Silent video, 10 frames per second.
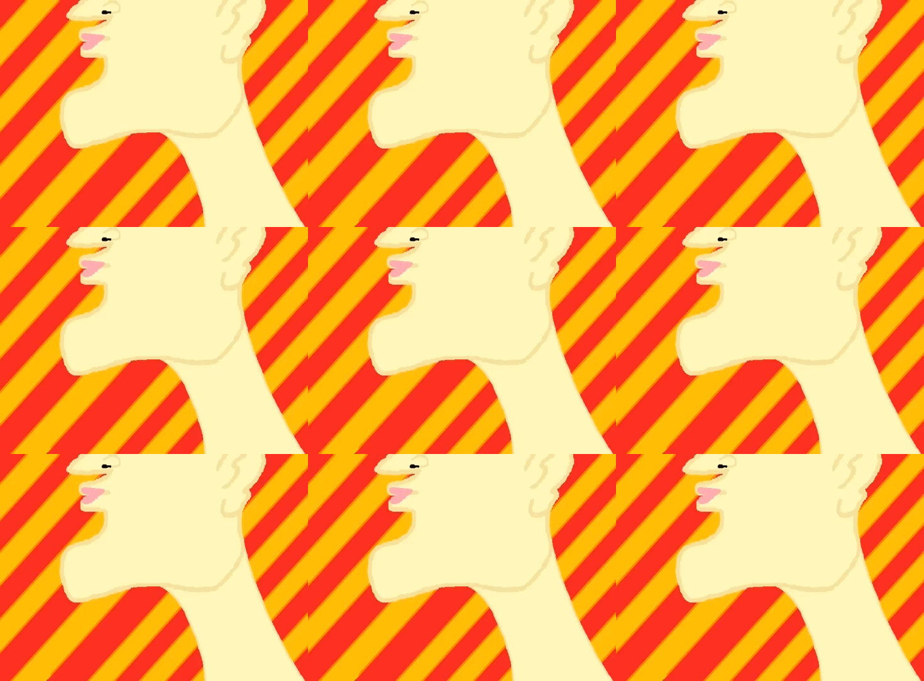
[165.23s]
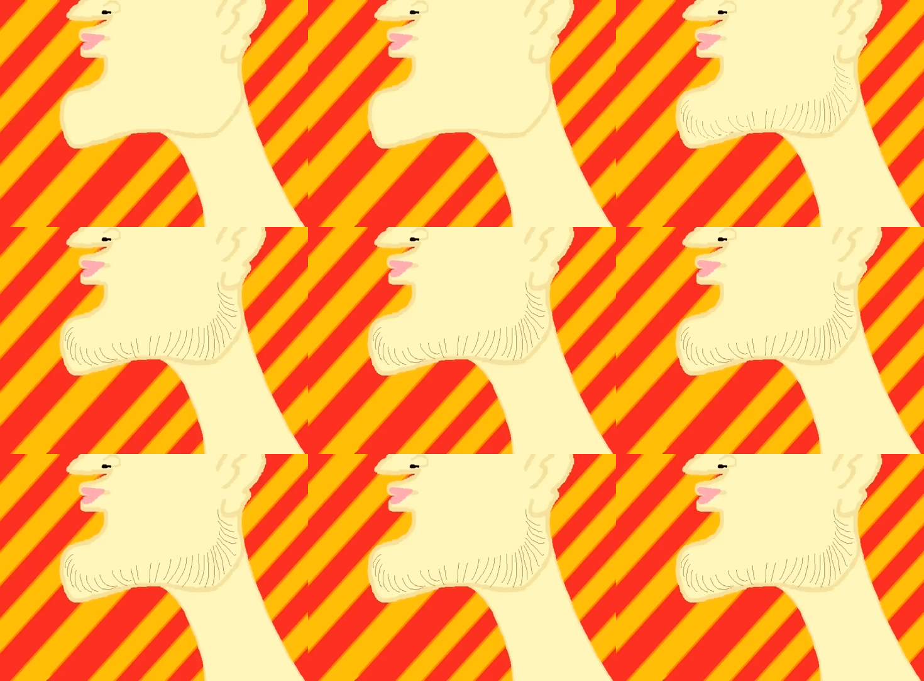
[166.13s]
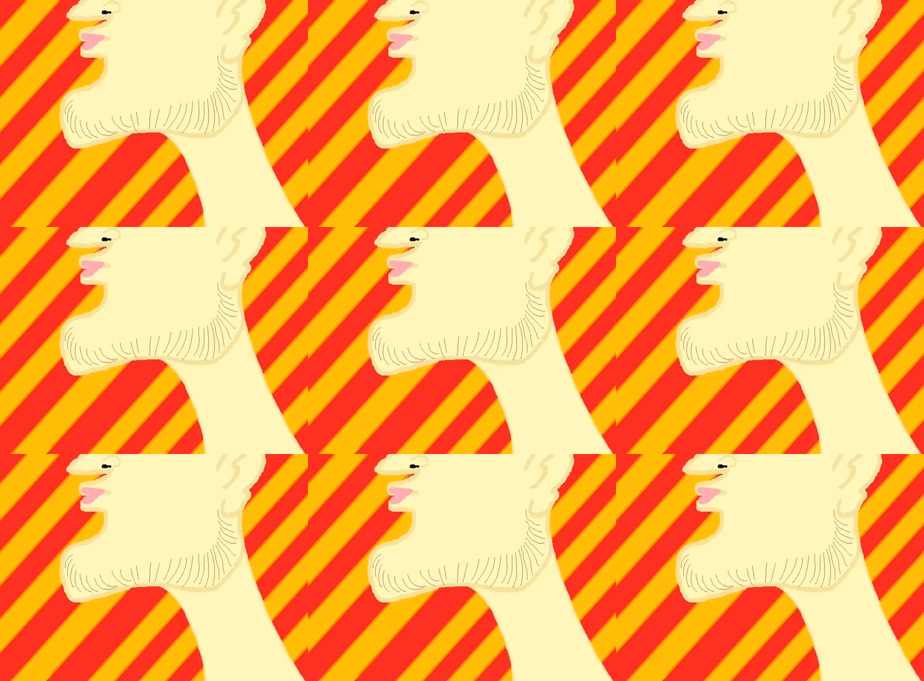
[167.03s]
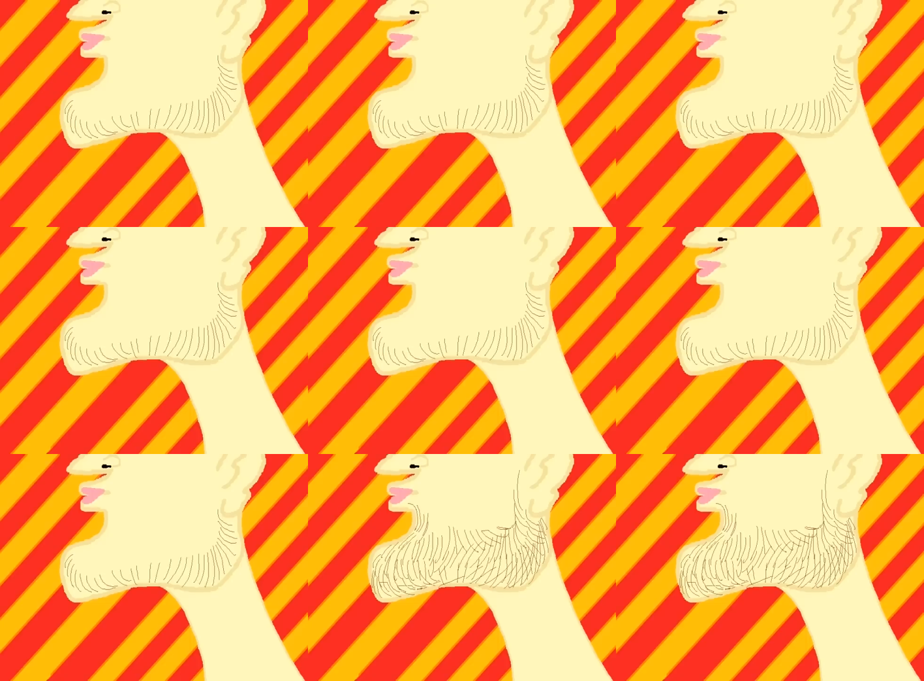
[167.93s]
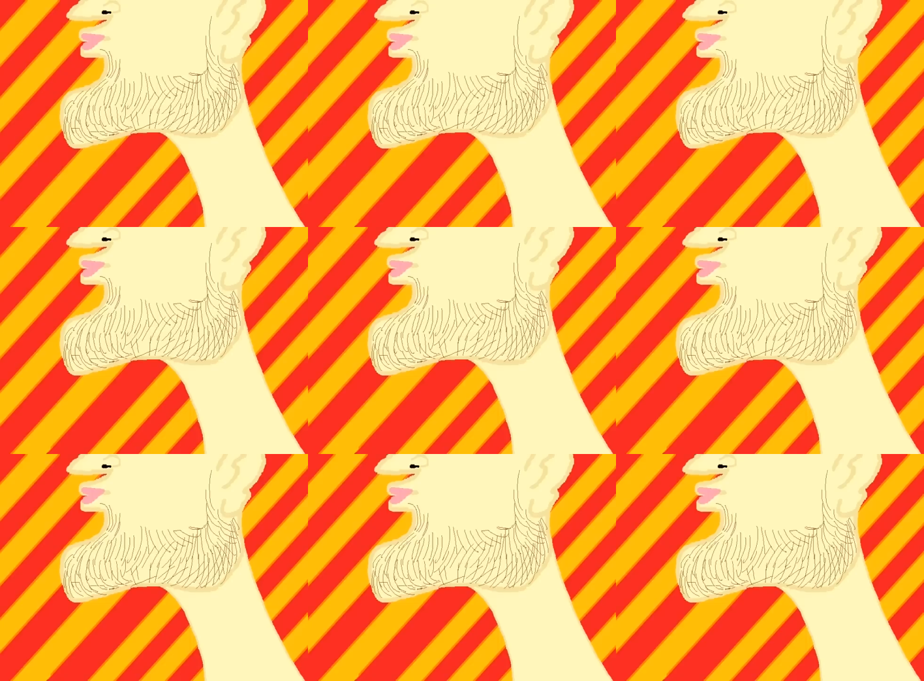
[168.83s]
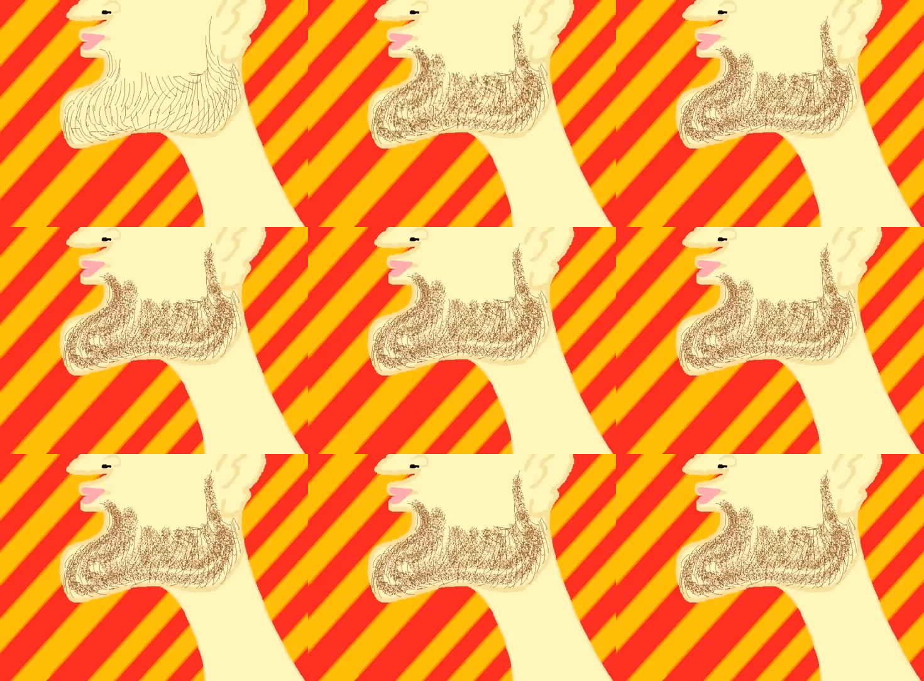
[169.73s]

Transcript: Nobody's mouth can be seen.